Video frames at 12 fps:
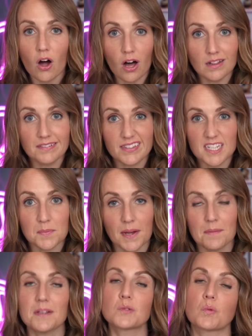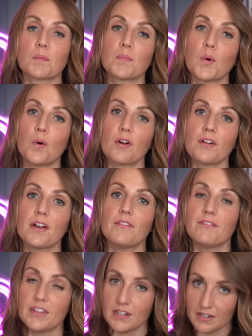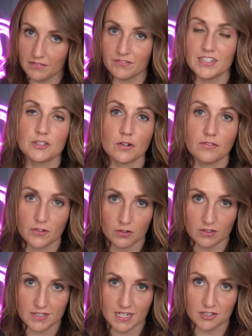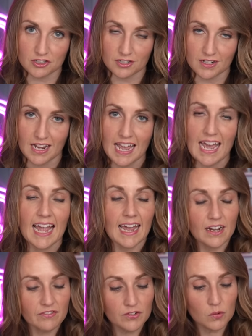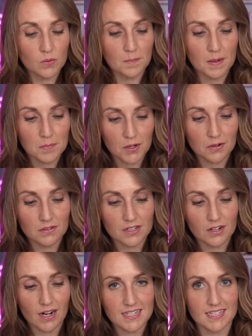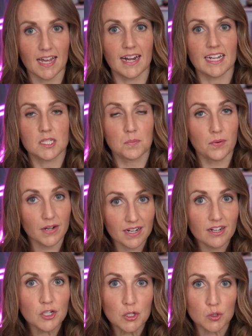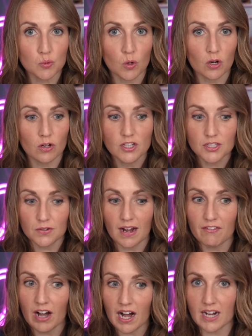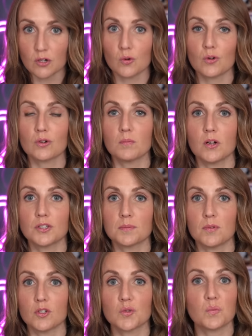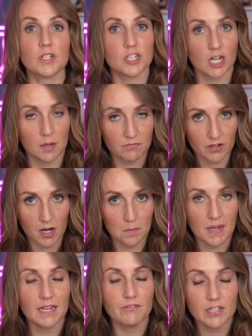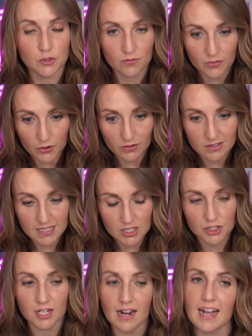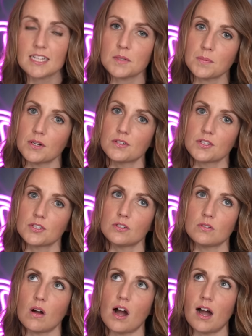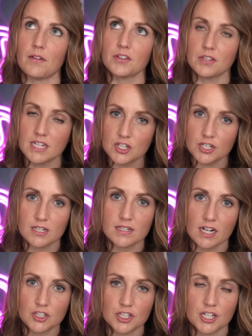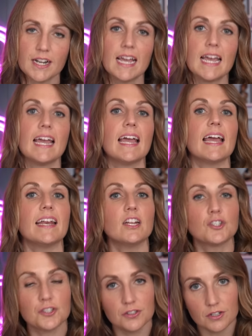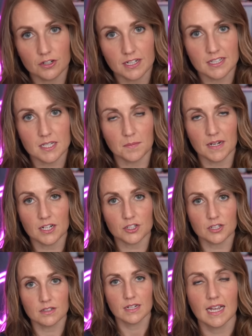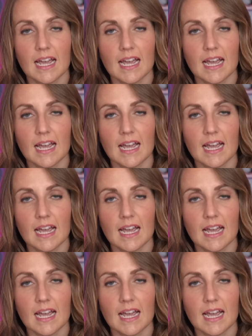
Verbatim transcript: All of these babies were born via in vitro fertilization. And if you'll remember earlier, I said it's pretty unusual to have higher order multiples which come from in vitro fertilization as opposed to ovulation induction and intrauterine insemination.